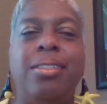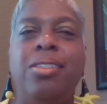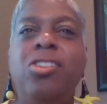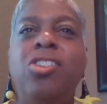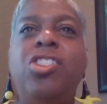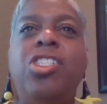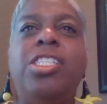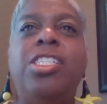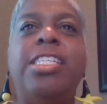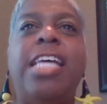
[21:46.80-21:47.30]
you
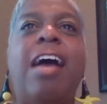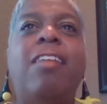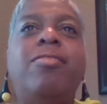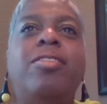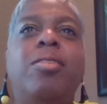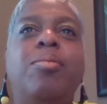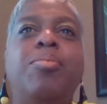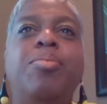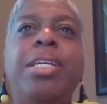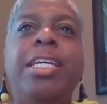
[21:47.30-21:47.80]
just have
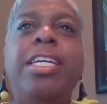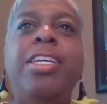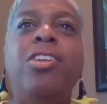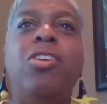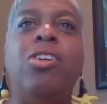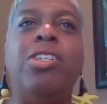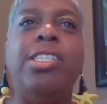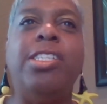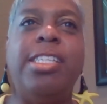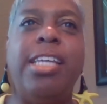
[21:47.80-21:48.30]
to be
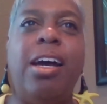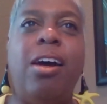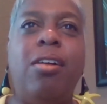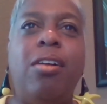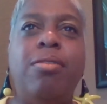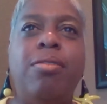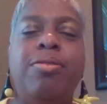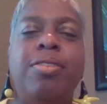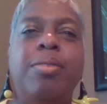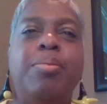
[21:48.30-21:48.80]

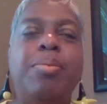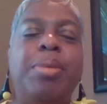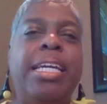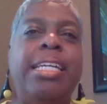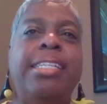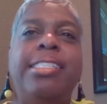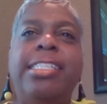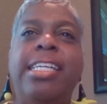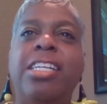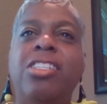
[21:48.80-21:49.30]
yourself, be
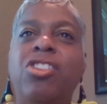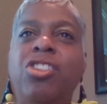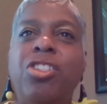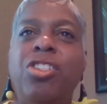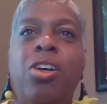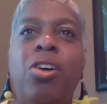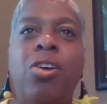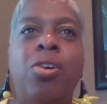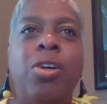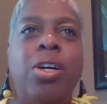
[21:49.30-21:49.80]

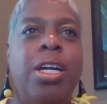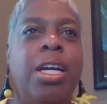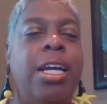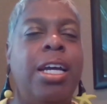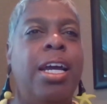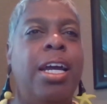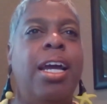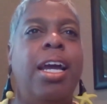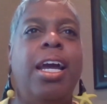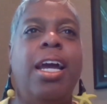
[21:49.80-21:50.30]
intentional,
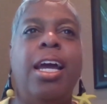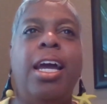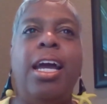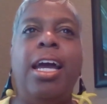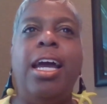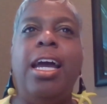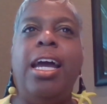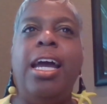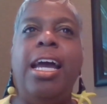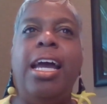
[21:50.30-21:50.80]

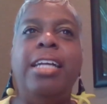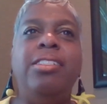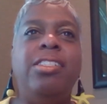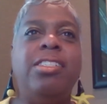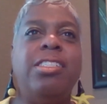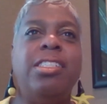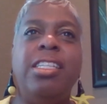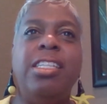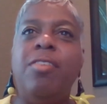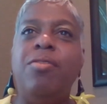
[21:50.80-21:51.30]
and
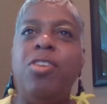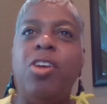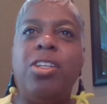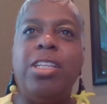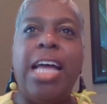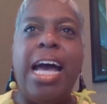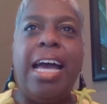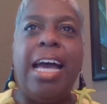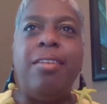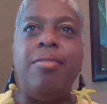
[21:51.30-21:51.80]
just live your
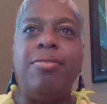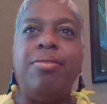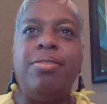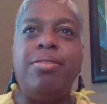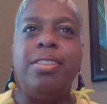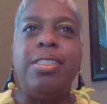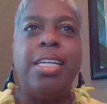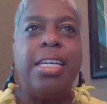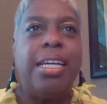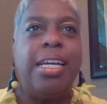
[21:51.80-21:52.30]
life.
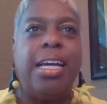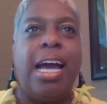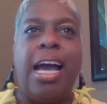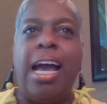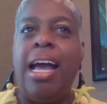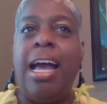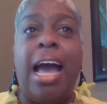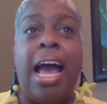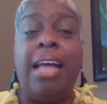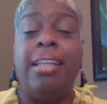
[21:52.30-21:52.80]

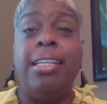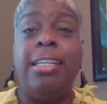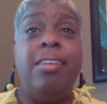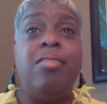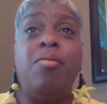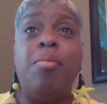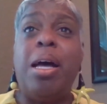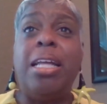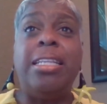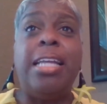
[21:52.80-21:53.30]
I live
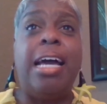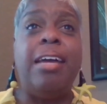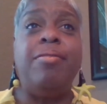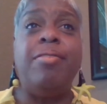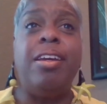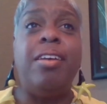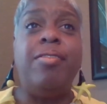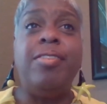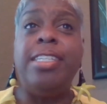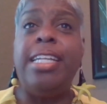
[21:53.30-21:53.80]
my life
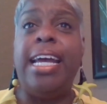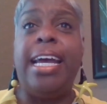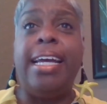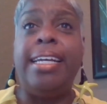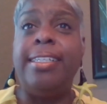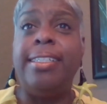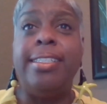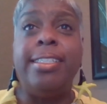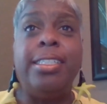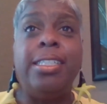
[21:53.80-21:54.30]
every
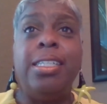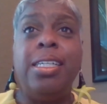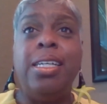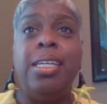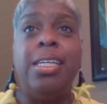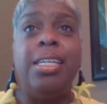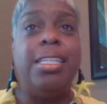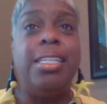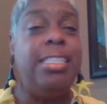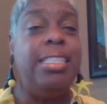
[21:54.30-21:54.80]
day.
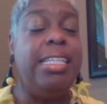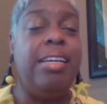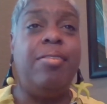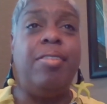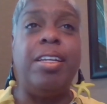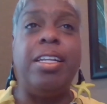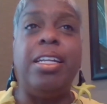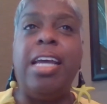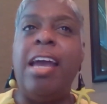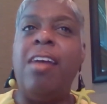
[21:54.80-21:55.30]
Live
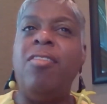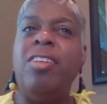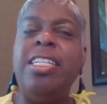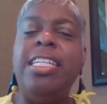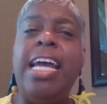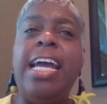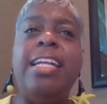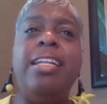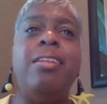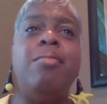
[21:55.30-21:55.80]
it. Every
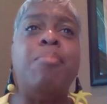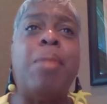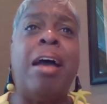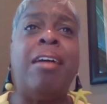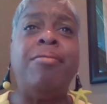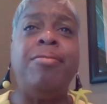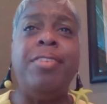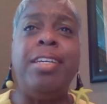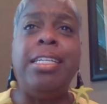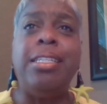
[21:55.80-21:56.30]
day that my
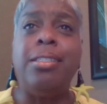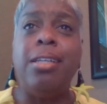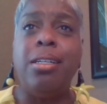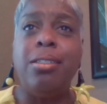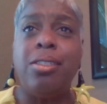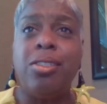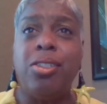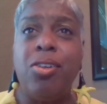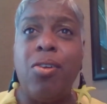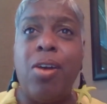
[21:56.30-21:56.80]
feet
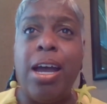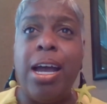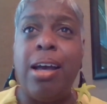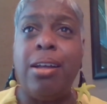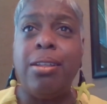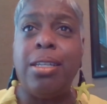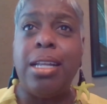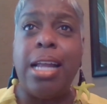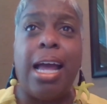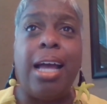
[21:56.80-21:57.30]
touch the
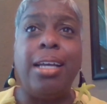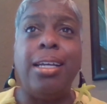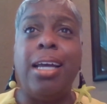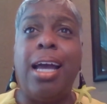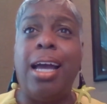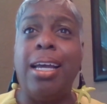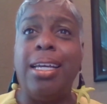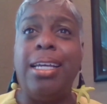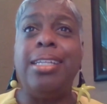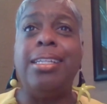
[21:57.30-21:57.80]
ground and
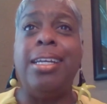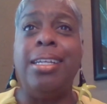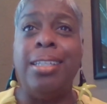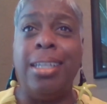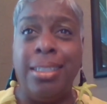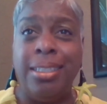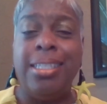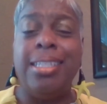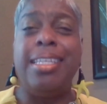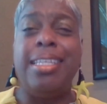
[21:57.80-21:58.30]
I get
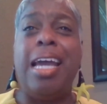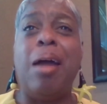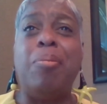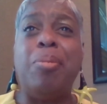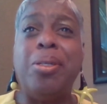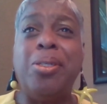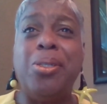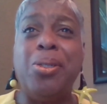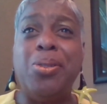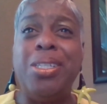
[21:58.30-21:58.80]
the
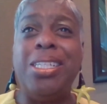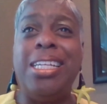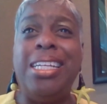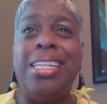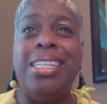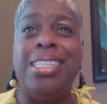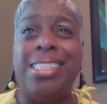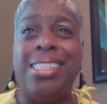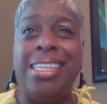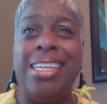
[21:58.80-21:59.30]
opportunity
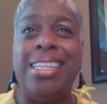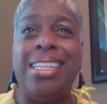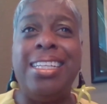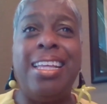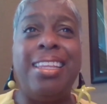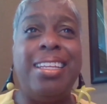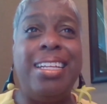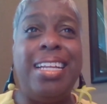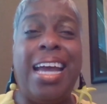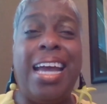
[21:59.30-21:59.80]
to see
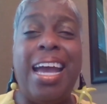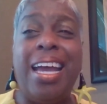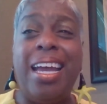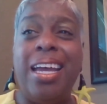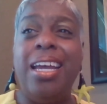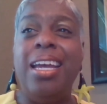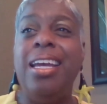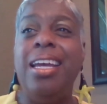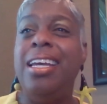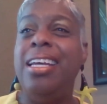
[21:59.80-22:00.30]
another day,
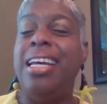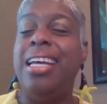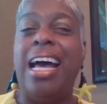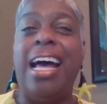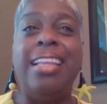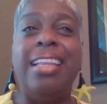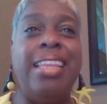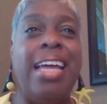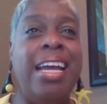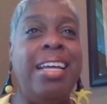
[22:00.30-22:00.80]

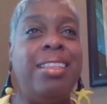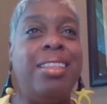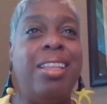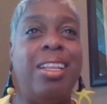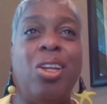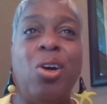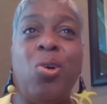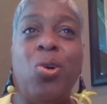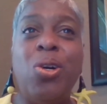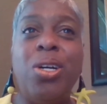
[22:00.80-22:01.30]
I thank the
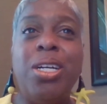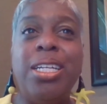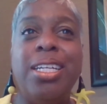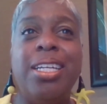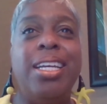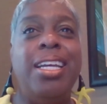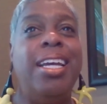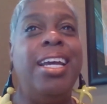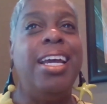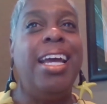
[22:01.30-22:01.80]
Lord
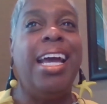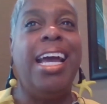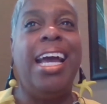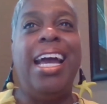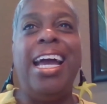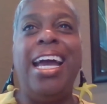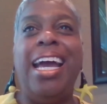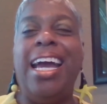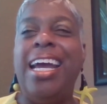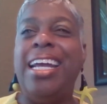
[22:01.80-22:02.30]

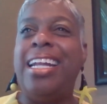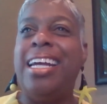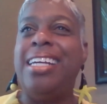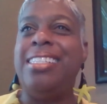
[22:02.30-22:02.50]
and I